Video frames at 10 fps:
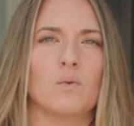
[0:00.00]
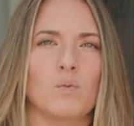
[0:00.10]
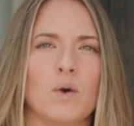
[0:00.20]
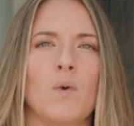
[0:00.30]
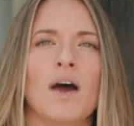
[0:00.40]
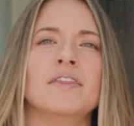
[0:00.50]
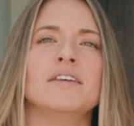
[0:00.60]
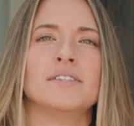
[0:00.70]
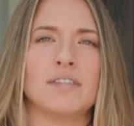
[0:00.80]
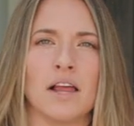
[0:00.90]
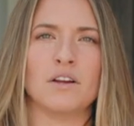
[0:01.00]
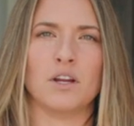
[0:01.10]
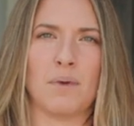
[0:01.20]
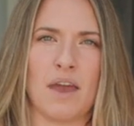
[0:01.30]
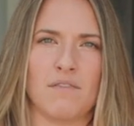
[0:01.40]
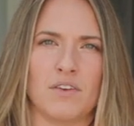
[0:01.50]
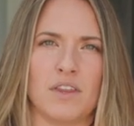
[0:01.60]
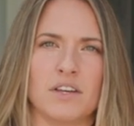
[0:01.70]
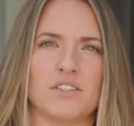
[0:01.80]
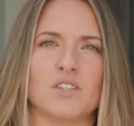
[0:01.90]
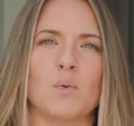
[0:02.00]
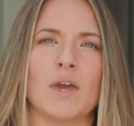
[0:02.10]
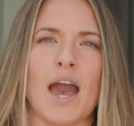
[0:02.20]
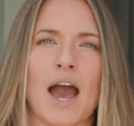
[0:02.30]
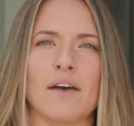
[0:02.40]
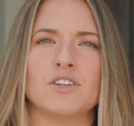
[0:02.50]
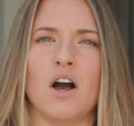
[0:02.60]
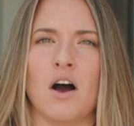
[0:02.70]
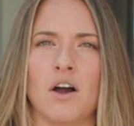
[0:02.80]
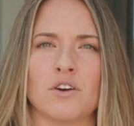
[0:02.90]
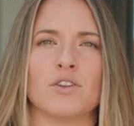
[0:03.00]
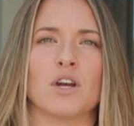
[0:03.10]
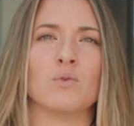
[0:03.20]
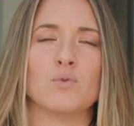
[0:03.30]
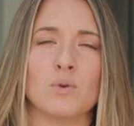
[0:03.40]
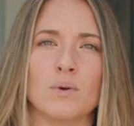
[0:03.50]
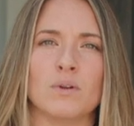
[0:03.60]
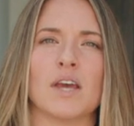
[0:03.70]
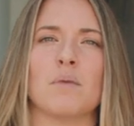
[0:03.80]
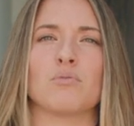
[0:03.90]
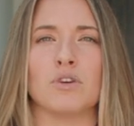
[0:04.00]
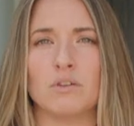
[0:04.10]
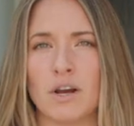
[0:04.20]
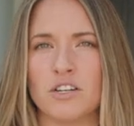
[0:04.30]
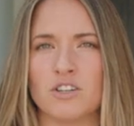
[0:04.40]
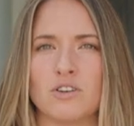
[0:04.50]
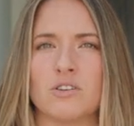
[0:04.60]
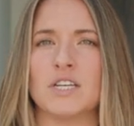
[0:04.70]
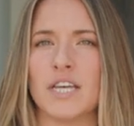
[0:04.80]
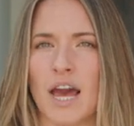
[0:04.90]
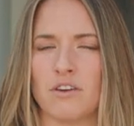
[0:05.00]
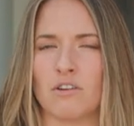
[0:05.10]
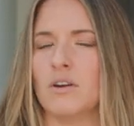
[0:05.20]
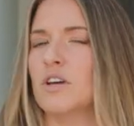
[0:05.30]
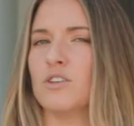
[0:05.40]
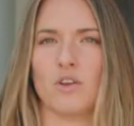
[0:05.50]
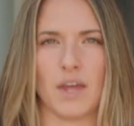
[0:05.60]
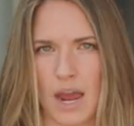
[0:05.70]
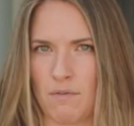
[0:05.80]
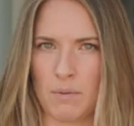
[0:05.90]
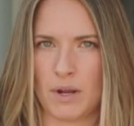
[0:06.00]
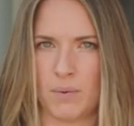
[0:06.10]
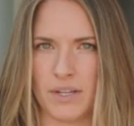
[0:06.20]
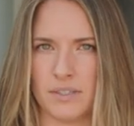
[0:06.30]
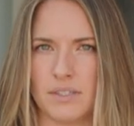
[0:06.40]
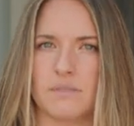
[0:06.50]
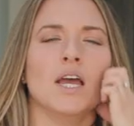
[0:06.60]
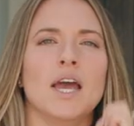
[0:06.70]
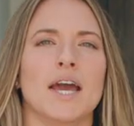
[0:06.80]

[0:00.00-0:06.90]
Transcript: We want the seller to pay for this, so we have to honor their rules and pre register together so that everybody wins.